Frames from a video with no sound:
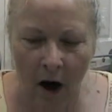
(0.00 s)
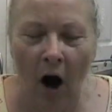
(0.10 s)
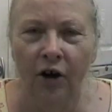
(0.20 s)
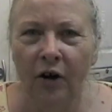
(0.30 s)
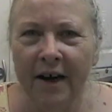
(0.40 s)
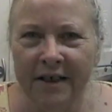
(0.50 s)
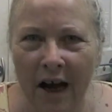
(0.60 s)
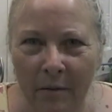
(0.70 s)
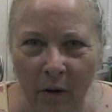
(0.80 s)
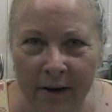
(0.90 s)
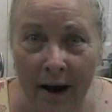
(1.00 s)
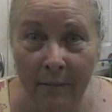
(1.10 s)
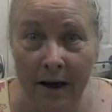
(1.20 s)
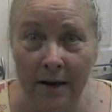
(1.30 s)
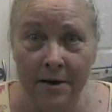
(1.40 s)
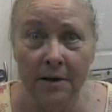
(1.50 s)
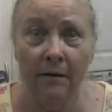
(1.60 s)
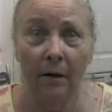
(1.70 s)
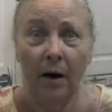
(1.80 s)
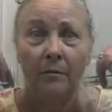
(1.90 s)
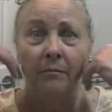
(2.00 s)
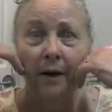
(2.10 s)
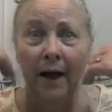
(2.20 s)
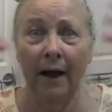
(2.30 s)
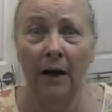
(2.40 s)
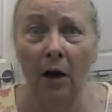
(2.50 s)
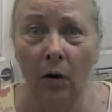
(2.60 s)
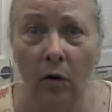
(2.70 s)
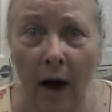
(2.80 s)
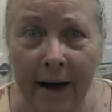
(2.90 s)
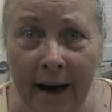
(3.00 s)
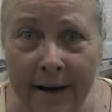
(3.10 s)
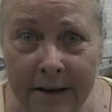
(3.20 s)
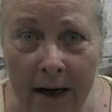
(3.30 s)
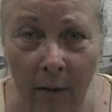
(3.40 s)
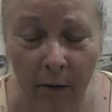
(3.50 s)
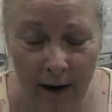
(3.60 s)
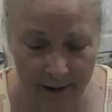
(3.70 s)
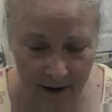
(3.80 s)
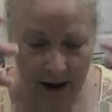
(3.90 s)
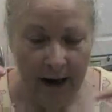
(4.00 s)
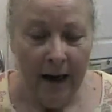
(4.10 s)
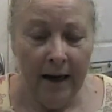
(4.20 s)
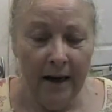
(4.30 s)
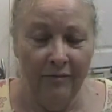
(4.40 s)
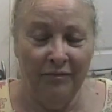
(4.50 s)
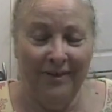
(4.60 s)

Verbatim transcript: Are you going to tell me what that means? Um, hello? I can't take a breath. He,